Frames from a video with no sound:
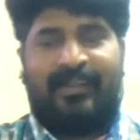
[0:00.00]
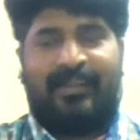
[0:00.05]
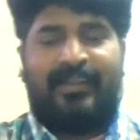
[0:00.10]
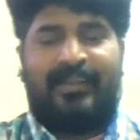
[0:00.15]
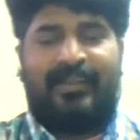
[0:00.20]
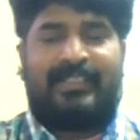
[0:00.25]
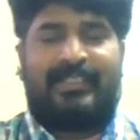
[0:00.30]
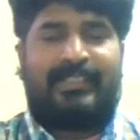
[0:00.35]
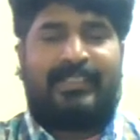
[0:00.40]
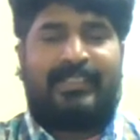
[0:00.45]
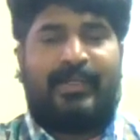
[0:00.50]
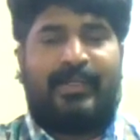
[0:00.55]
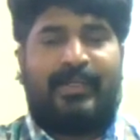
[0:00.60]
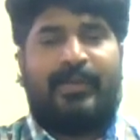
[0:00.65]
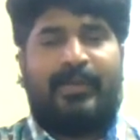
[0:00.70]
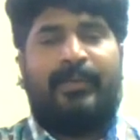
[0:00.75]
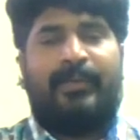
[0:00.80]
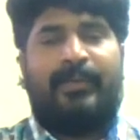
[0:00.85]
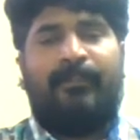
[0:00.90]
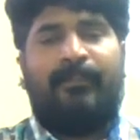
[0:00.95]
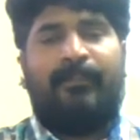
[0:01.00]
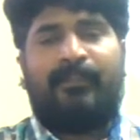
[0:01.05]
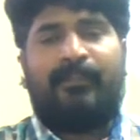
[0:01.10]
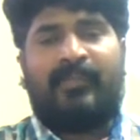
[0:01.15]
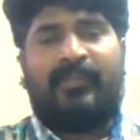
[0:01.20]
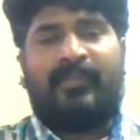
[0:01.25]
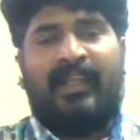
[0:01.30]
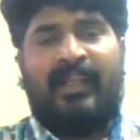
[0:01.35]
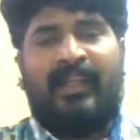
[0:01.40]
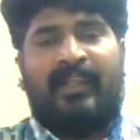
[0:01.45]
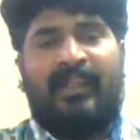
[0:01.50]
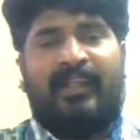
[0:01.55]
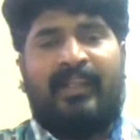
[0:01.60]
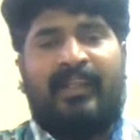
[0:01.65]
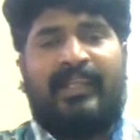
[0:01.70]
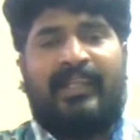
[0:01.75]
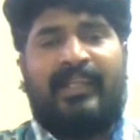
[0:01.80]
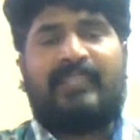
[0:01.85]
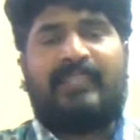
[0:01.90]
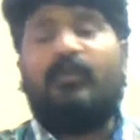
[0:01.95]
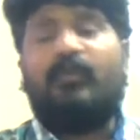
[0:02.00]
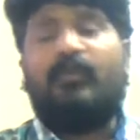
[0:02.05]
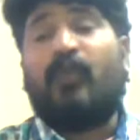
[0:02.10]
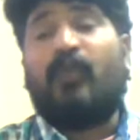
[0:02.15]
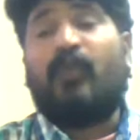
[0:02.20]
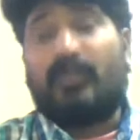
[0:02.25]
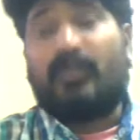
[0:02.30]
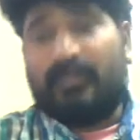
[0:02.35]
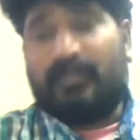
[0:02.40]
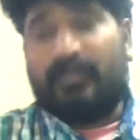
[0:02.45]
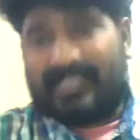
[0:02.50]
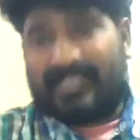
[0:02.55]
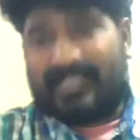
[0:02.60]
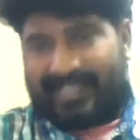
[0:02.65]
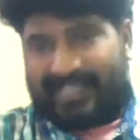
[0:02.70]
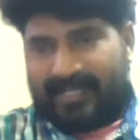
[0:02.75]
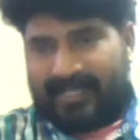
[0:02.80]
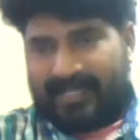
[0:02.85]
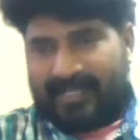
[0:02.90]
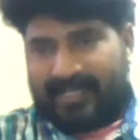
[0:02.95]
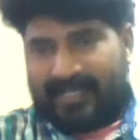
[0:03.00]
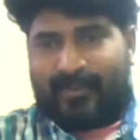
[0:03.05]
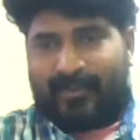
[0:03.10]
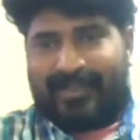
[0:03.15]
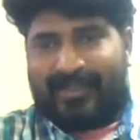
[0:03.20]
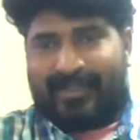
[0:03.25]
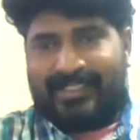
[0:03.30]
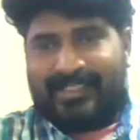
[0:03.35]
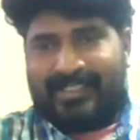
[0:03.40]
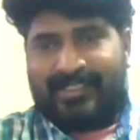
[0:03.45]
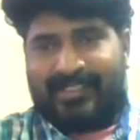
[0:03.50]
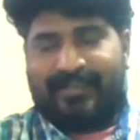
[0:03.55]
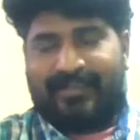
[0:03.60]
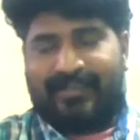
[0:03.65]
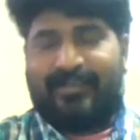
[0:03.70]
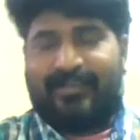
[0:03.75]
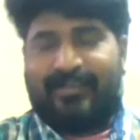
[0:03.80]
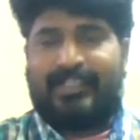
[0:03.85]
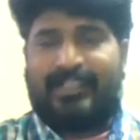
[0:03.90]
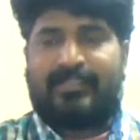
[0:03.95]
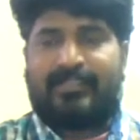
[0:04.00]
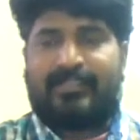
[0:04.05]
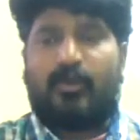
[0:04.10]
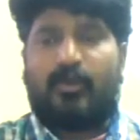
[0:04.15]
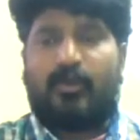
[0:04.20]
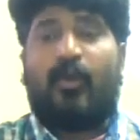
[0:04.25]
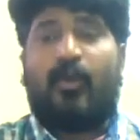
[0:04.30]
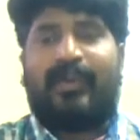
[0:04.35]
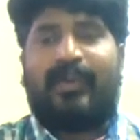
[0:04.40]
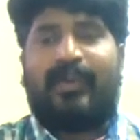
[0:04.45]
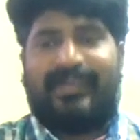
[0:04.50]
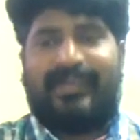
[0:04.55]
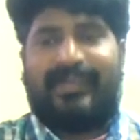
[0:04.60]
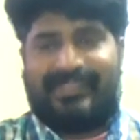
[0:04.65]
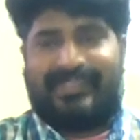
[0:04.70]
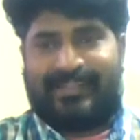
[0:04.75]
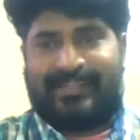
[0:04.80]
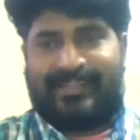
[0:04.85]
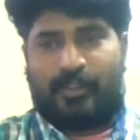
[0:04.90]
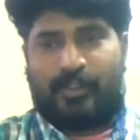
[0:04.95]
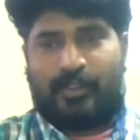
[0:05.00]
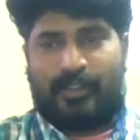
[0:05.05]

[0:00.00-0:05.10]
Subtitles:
So let us move on to the second point, that is organization.